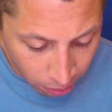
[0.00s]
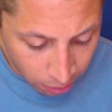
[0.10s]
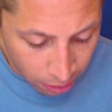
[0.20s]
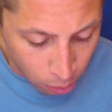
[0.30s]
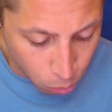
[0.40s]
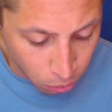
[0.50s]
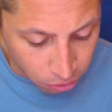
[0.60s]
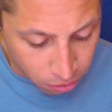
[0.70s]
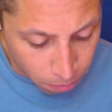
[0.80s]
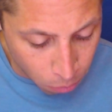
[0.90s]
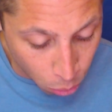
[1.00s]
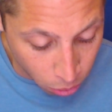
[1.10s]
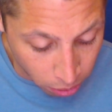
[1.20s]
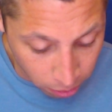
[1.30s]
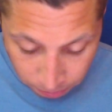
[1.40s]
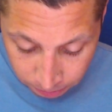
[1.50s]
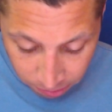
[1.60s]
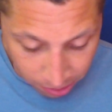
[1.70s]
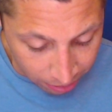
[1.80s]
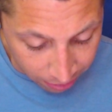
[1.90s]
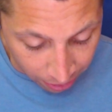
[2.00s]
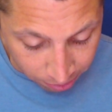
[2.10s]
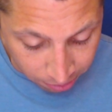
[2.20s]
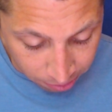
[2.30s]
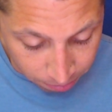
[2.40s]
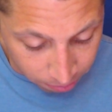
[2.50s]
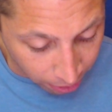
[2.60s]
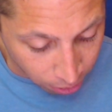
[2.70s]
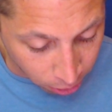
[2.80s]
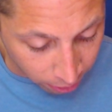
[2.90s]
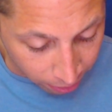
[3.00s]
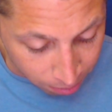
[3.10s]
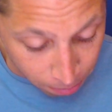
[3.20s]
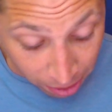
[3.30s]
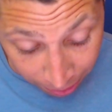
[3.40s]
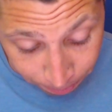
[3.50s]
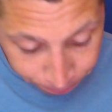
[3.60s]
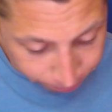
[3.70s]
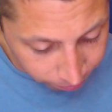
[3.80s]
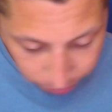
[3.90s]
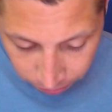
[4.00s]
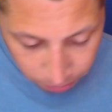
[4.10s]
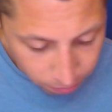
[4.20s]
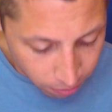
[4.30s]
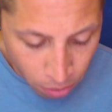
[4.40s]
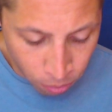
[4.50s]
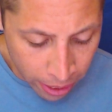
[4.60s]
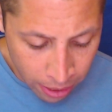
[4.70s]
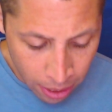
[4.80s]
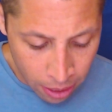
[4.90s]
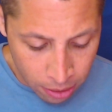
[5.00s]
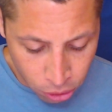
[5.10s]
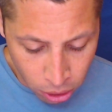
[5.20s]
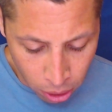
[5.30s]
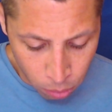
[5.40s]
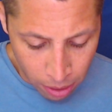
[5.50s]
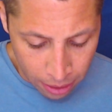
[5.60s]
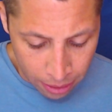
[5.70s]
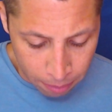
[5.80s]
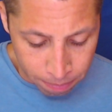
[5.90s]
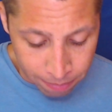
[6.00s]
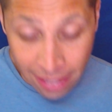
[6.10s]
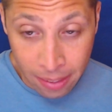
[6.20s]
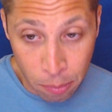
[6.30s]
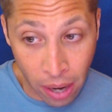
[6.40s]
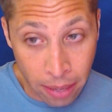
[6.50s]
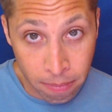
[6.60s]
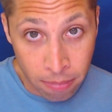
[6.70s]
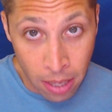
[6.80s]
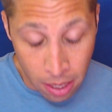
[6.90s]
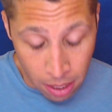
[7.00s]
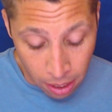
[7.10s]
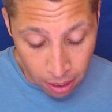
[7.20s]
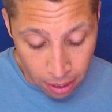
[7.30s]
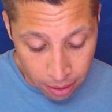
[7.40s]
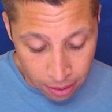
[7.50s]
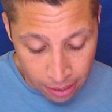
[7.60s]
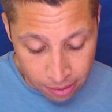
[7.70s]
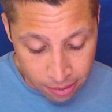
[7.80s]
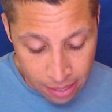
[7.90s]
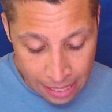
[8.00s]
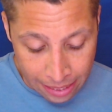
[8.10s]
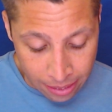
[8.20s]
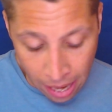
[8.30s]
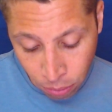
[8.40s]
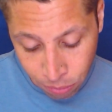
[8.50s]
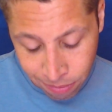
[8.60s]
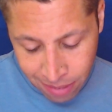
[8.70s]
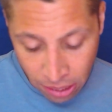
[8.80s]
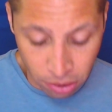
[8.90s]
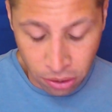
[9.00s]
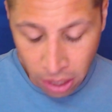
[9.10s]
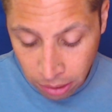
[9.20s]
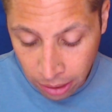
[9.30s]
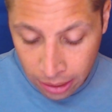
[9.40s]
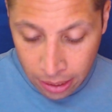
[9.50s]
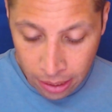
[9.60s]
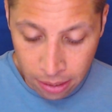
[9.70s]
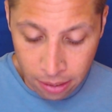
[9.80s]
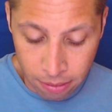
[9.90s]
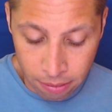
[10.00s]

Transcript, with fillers: equals more success, right? Earnings, money, right? So that seems right. I don't necessarily